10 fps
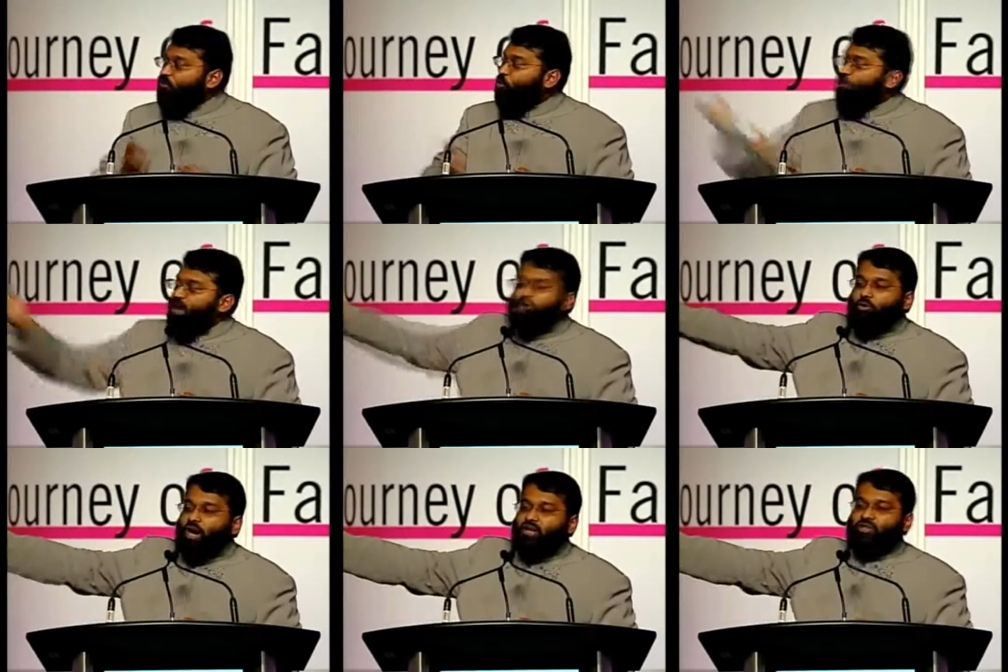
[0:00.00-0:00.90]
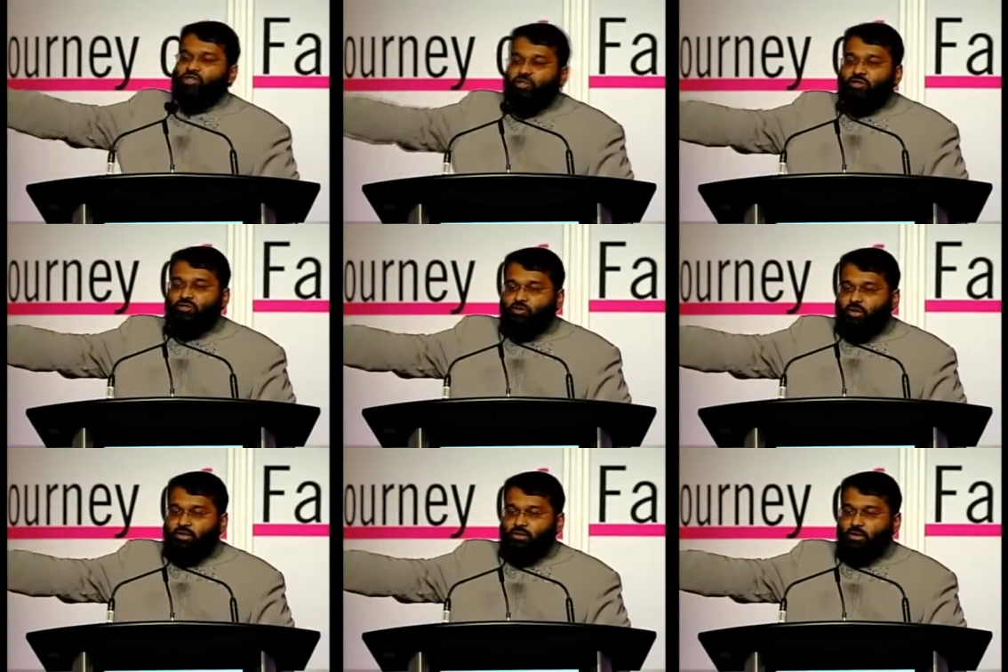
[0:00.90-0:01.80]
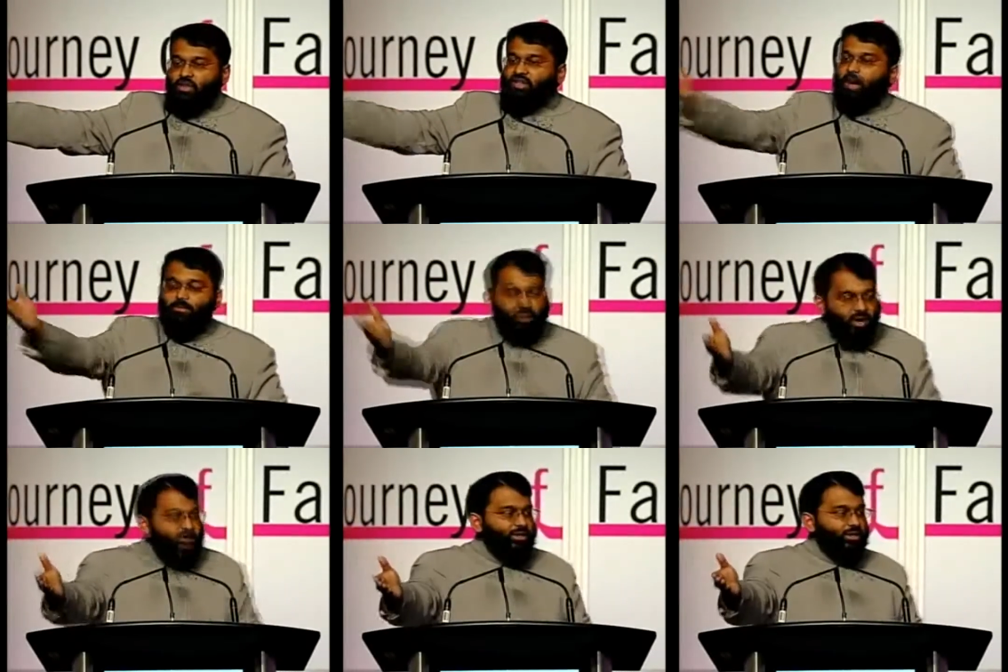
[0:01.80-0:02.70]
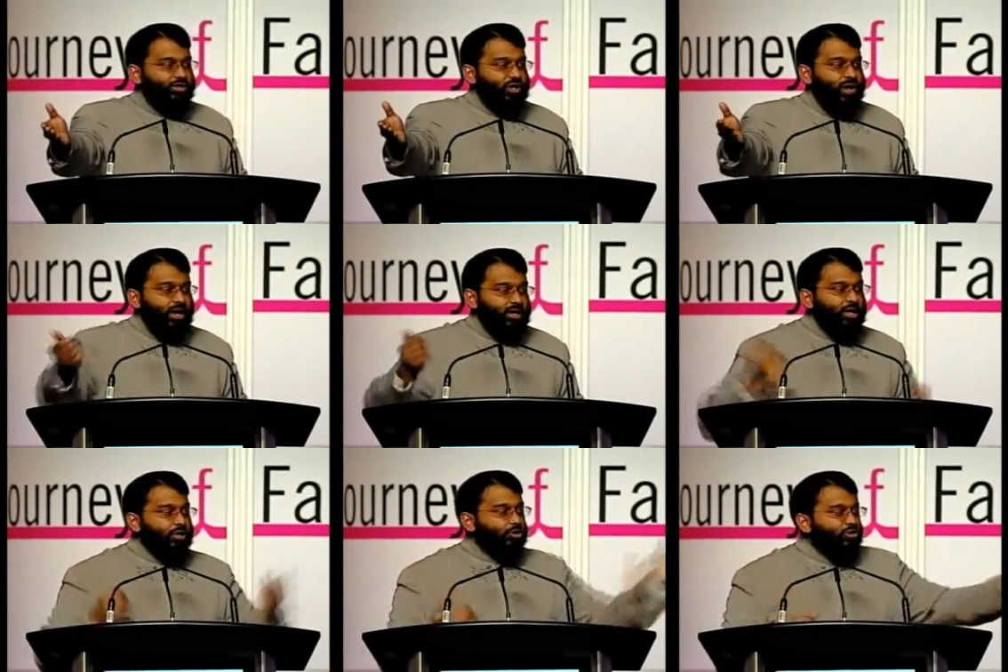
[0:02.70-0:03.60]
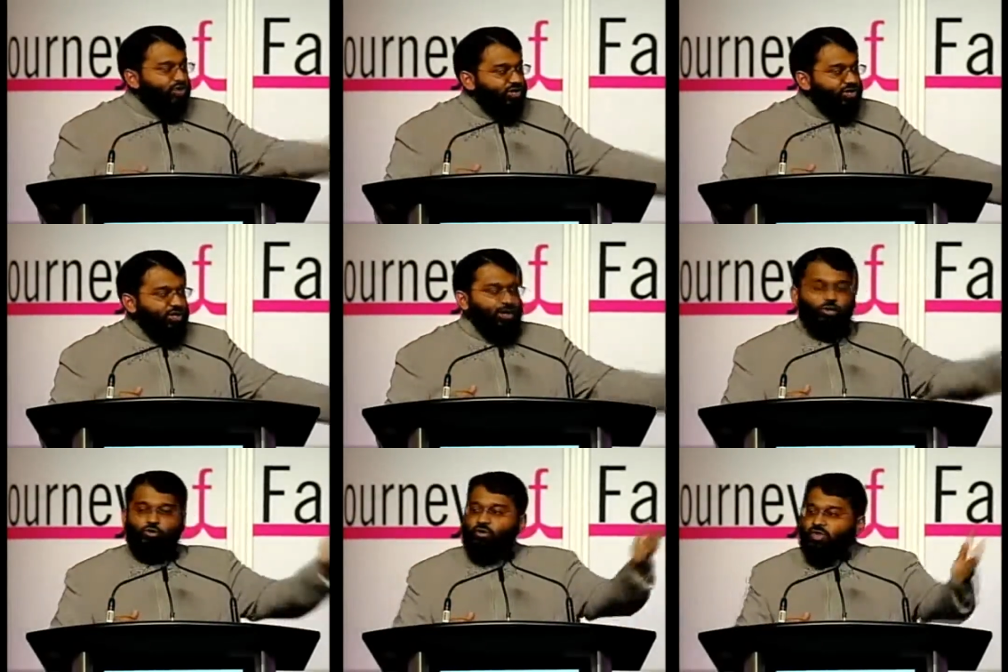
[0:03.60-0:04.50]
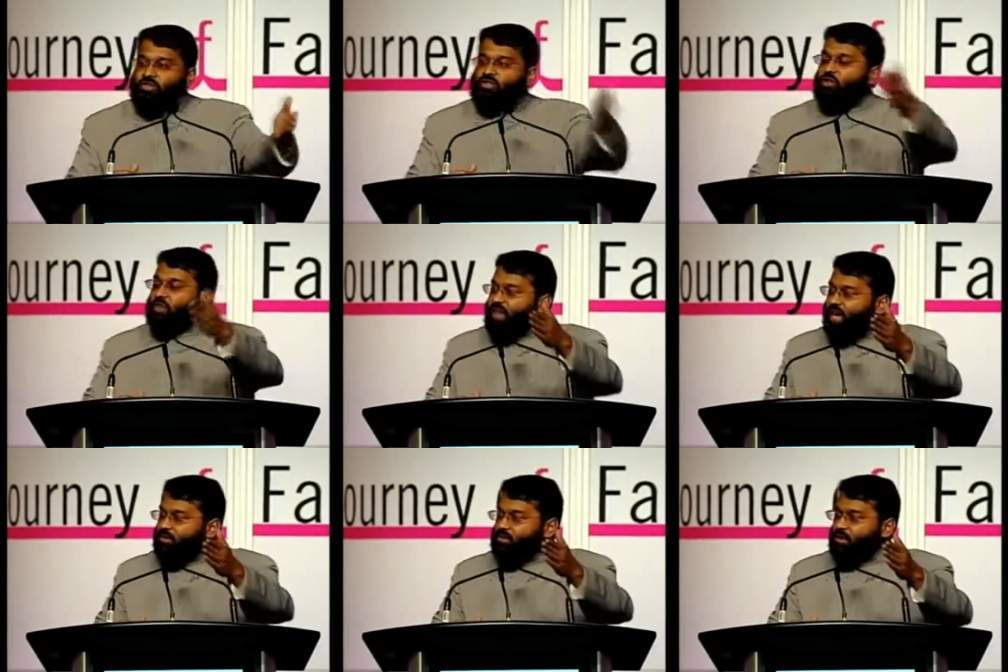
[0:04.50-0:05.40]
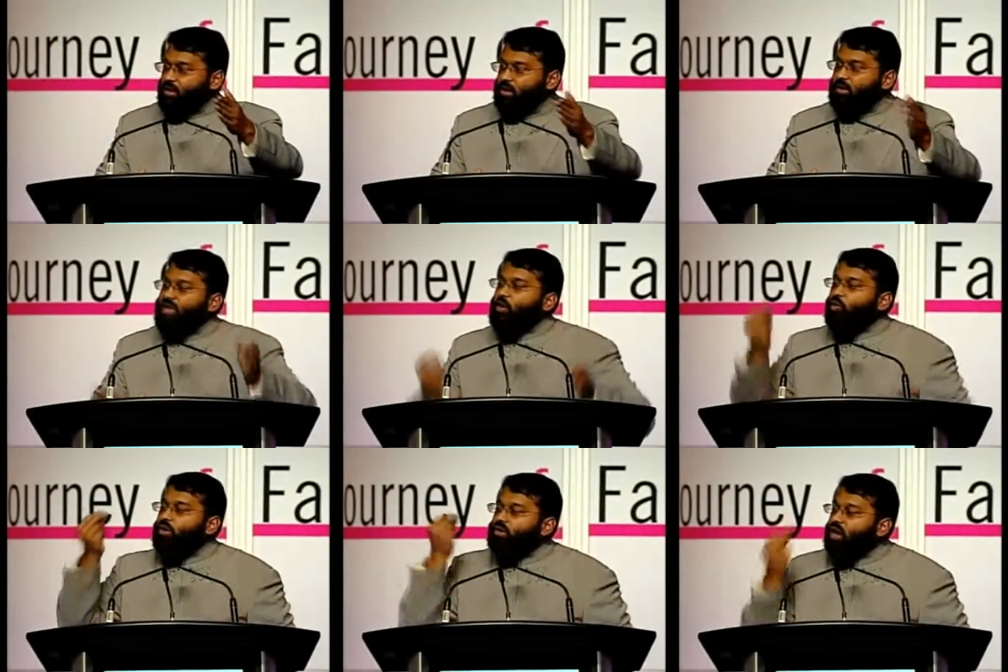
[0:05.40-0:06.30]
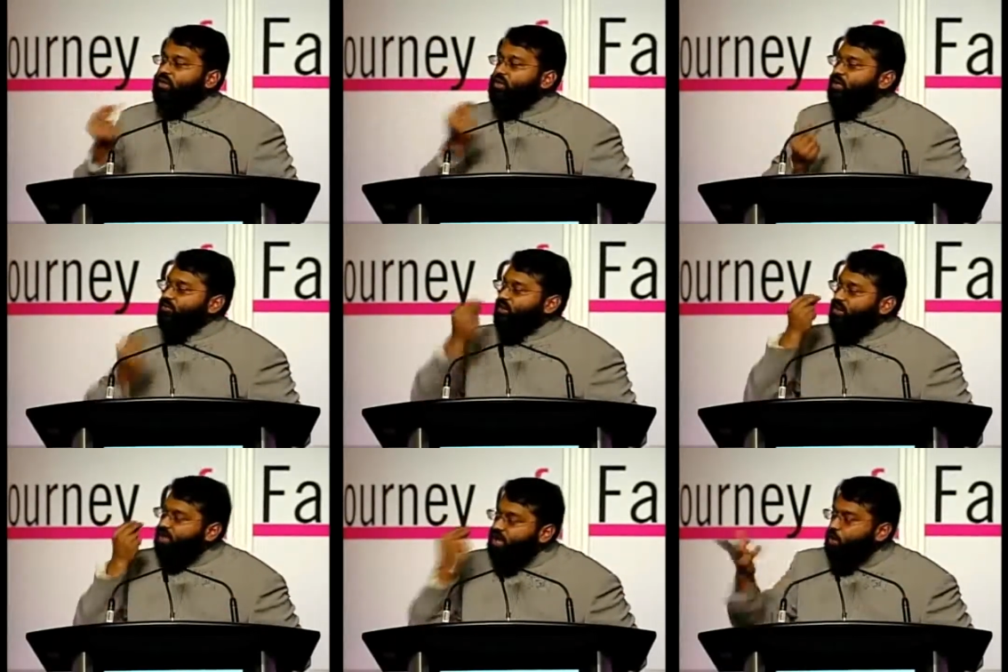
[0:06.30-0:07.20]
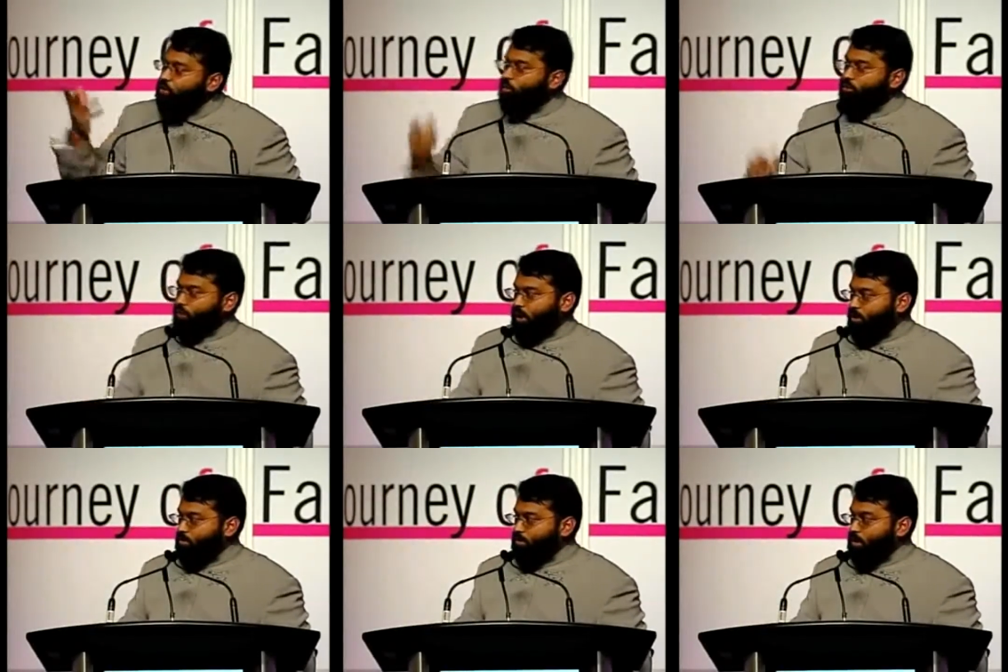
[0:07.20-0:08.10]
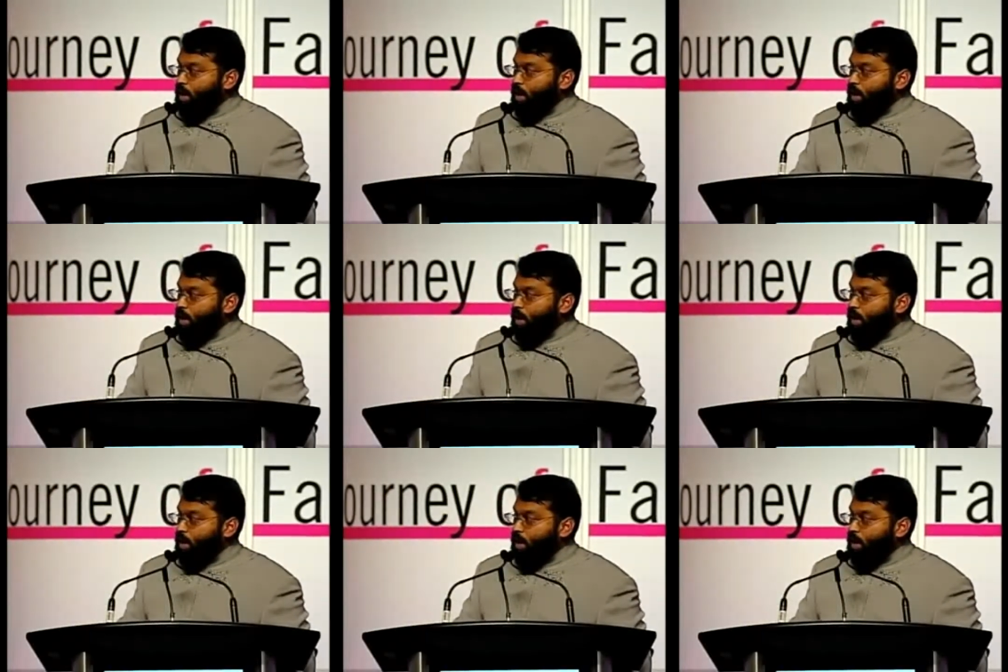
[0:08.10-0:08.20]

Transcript: if you make dua to Jesus Christ, to Abd al-Qadir al-Jilani, to Chishti, to this, to that, they will not even hear your dua.